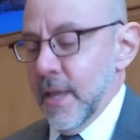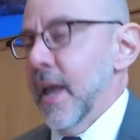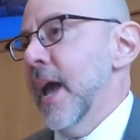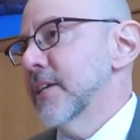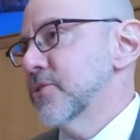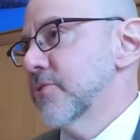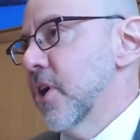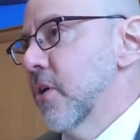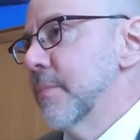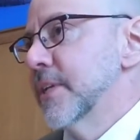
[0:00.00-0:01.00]
As you
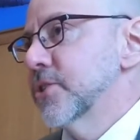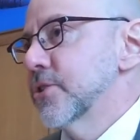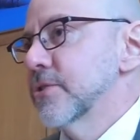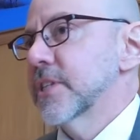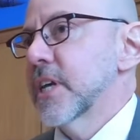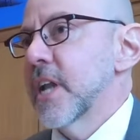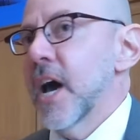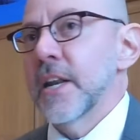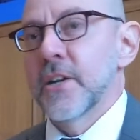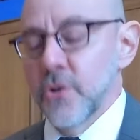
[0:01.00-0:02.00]
know, ministers
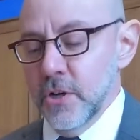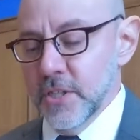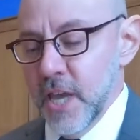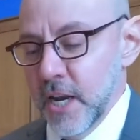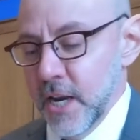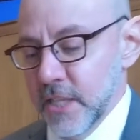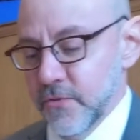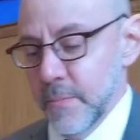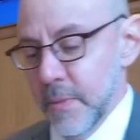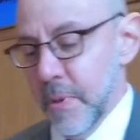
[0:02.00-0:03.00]
cannot endorse candidates
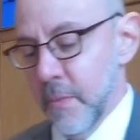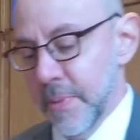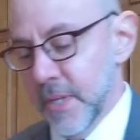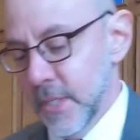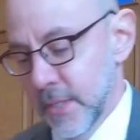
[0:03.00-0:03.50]
from the pulpit,